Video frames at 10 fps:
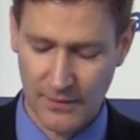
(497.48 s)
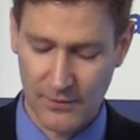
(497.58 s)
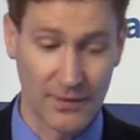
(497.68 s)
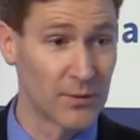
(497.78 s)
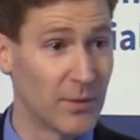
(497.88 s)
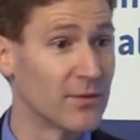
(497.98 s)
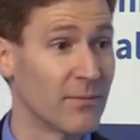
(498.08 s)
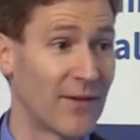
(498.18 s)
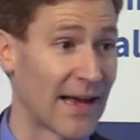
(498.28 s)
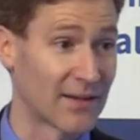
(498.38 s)
So let's put
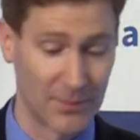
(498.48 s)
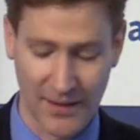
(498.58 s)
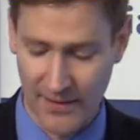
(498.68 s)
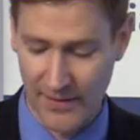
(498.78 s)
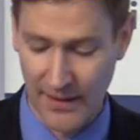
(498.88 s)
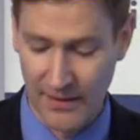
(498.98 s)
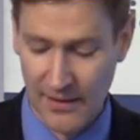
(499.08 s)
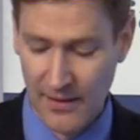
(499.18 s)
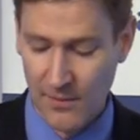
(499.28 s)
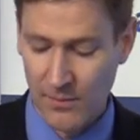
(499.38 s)
some facts behind that.
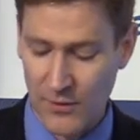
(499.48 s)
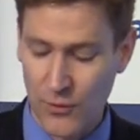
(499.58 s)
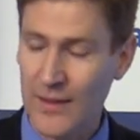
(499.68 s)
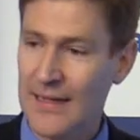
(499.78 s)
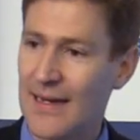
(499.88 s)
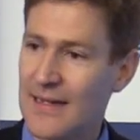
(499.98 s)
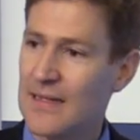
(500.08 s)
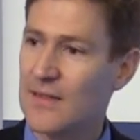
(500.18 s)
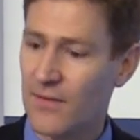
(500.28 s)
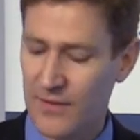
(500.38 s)
Between
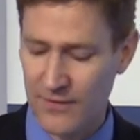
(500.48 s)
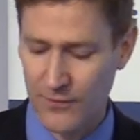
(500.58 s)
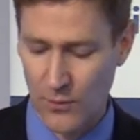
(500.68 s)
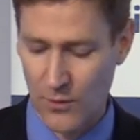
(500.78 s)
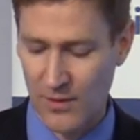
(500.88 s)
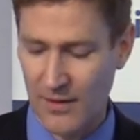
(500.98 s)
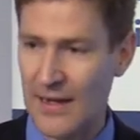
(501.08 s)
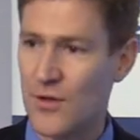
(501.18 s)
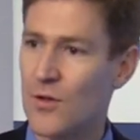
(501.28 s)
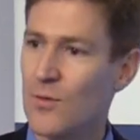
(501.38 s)
1974
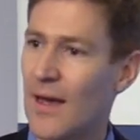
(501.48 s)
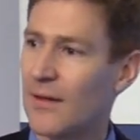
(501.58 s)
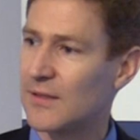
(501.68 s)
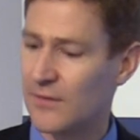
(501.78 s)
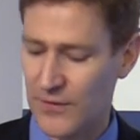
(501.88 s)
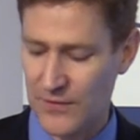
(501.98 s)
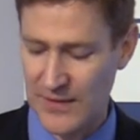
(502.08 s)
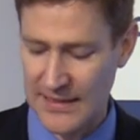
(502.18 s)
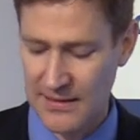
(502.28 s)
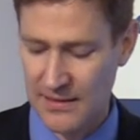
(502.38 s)
and
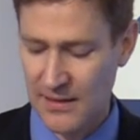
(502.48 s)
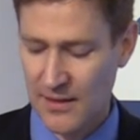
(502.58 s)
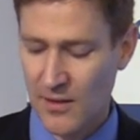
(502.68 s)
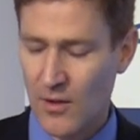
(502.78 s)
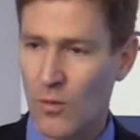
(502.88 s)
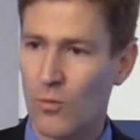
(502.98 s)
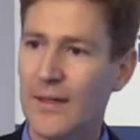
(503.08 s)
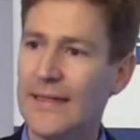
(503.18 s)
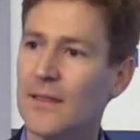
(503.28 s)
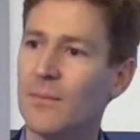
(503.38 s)
2015,
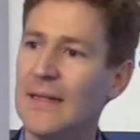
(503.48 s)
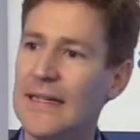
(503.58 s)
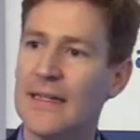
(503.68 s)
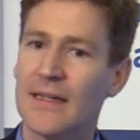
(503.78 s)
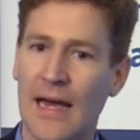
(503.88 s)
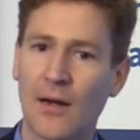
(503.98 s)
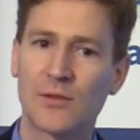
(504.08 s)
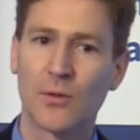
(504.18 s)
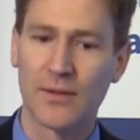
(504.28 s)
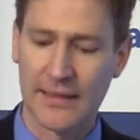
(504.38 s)
real median
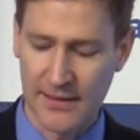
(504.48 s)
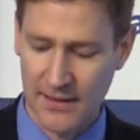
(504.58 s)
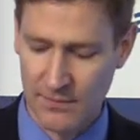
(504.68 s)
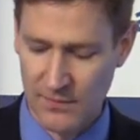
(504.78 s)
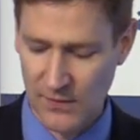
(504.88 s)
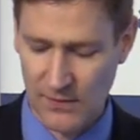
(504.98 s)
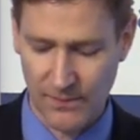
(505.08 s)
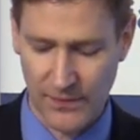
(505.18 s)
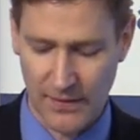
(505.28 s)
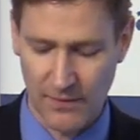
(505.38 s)
household incomes
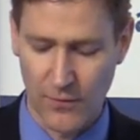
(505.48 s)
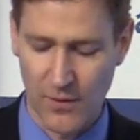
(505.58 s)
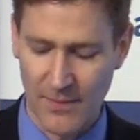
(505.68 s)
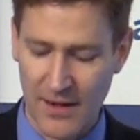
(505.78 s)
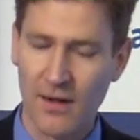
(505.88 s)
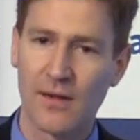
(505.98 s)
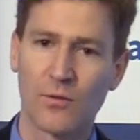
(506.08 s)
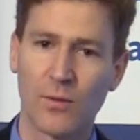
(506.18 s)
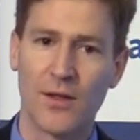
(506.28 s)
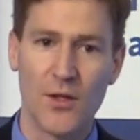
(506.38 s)
for
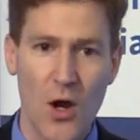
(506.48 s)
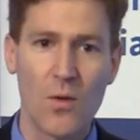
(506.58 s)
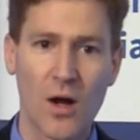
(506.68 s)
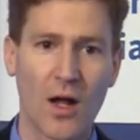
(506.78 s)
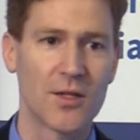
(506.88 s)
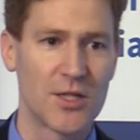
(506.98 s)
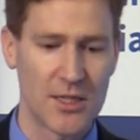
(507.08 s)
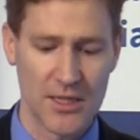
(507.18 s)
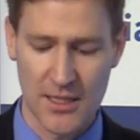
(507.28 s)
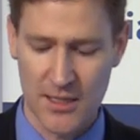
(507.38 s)
Americans with no college
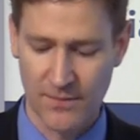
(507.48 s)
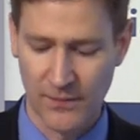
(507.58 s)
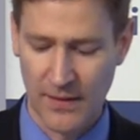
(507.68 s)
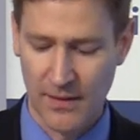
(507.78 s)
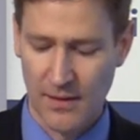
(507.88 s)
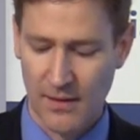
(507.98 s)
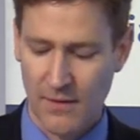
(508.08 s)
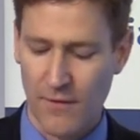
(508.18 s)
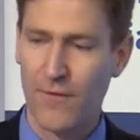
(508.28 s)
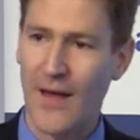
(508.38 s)
education
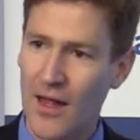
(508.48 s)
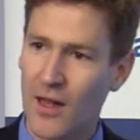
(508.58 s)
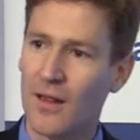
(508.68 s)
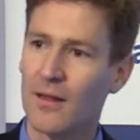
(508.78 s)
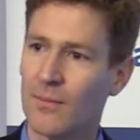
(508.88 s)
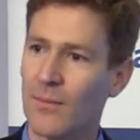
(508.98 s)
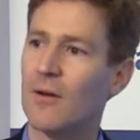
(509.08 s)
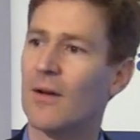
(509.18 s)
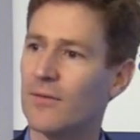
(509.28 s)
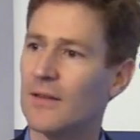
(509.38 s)
fell
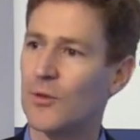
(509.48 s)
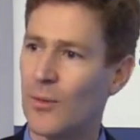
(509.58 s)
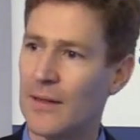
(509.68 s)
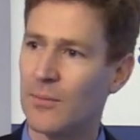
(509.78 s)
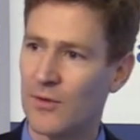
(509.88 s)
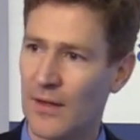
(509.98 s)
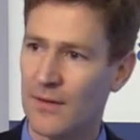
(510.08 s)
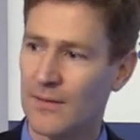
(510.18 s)
by roughly 20%.